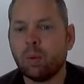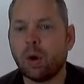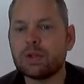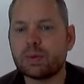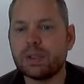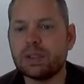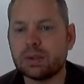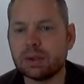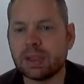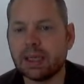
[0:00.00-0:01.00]
Once we'd
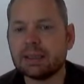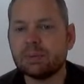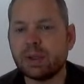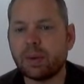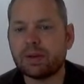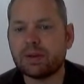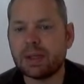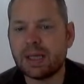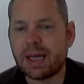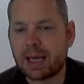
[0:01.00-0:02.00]
done that, we went
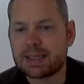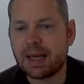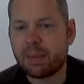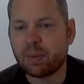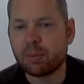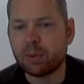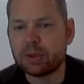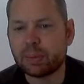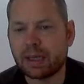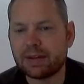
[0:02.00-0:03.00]
through the next step and we
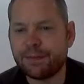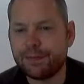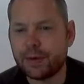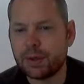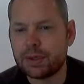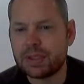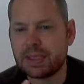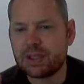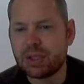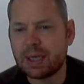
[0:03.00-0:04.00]
multiplied the first
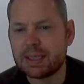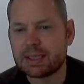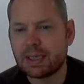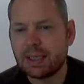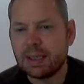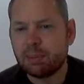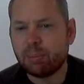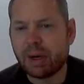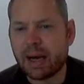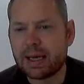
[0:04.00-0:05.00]
digit
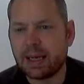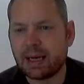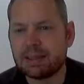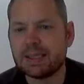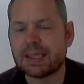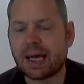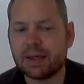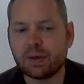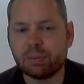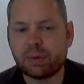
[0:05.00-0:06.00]
by our
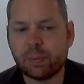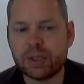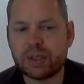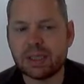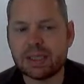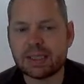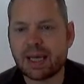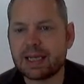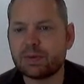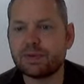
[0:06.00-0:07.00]
desired number, which in this
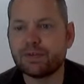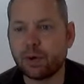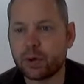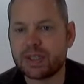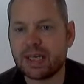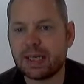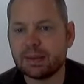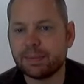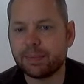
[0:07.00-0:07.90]
case was 40.